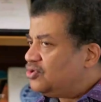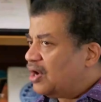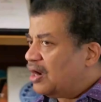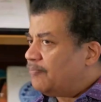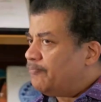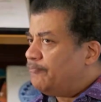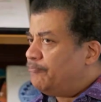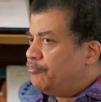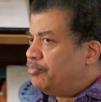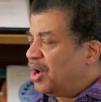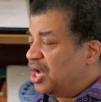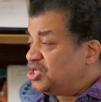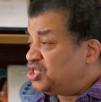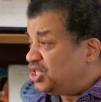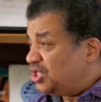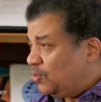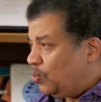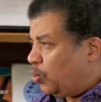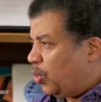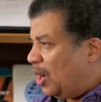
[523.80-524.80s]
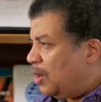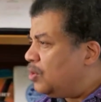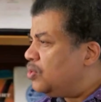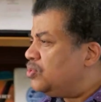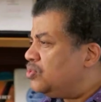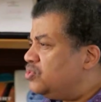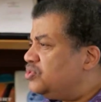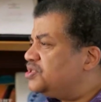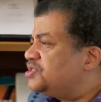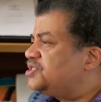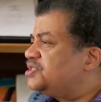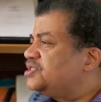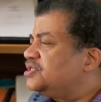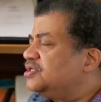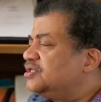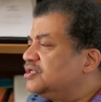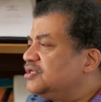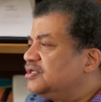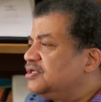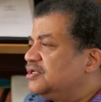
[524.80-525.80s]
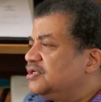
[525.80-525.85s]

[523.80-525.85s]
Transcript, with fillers: to our budget woes?